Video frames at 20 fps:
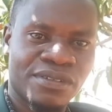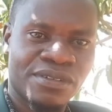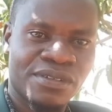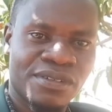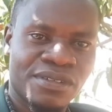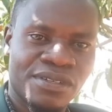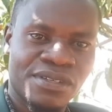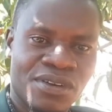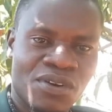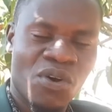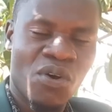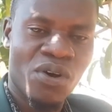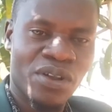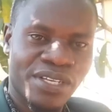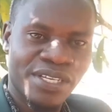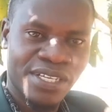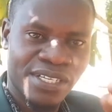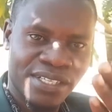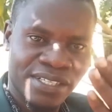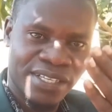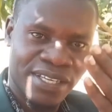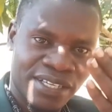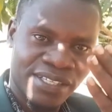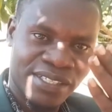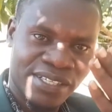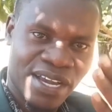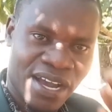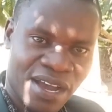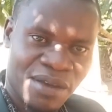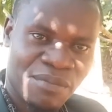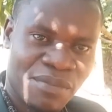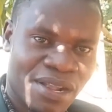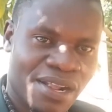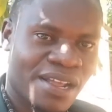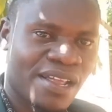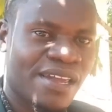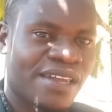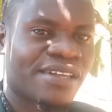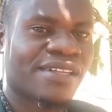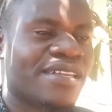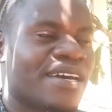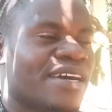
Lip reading: holding this camera like that.